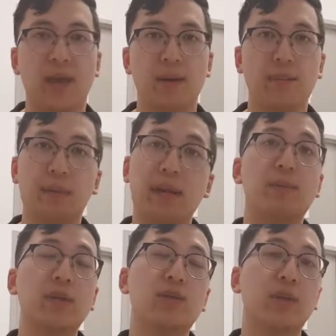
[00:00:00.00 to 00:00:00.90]
But maybe
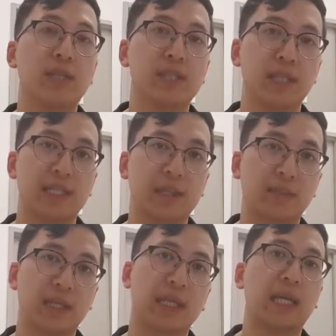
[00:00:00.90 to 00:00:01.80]
you would consider something
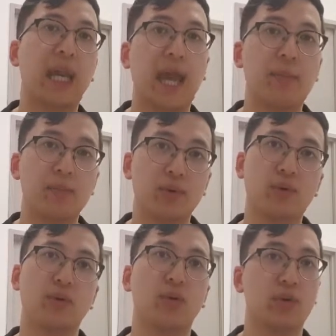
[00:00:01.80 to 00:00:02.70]
like a cam boot
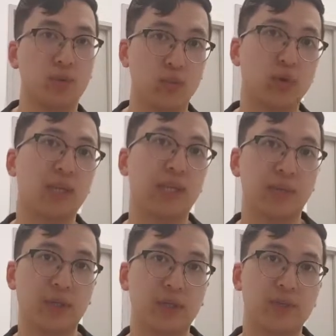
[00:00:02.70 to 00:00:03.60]
or a walker that we
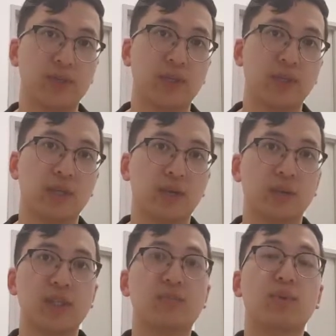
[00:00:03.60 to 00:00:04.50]
use, which
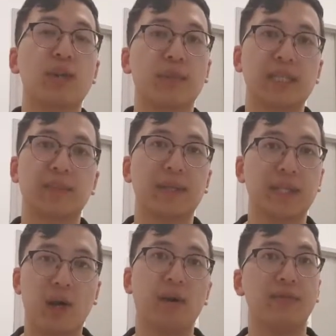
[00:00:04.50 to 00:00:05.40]
is pretty much something that
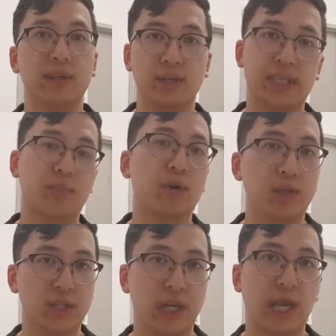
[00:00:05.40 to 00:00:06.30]
offloads that
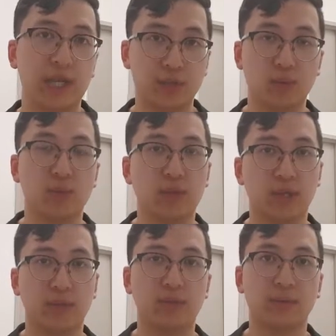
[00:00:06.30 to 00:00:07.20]
pressure as you're walking
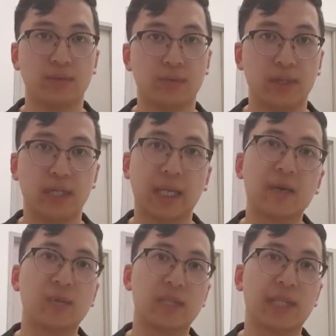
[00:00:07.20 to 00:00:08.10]
through, okay?
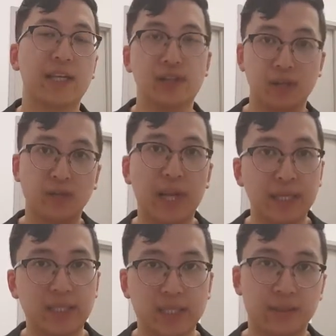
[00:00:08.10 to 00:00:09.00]
Which allows you to
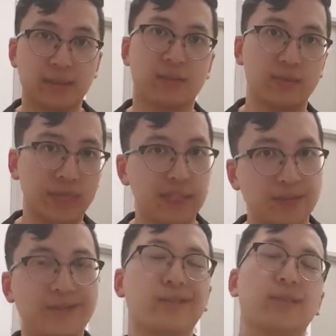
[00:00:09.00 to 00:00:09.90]
rest the
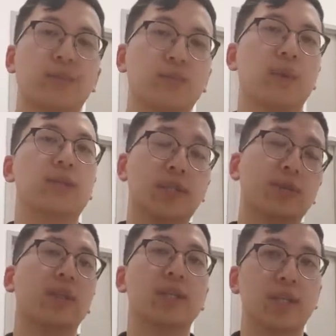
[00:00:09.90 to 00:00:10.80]
foot while still
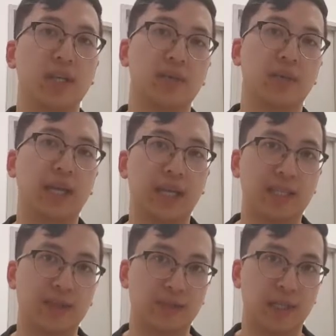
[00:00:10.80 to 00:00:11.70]
continuing
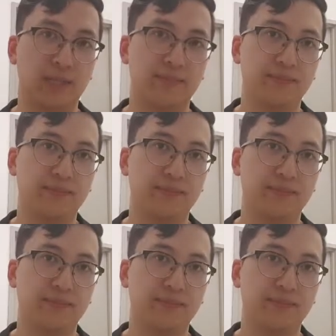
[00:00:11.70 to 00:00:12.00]
activity.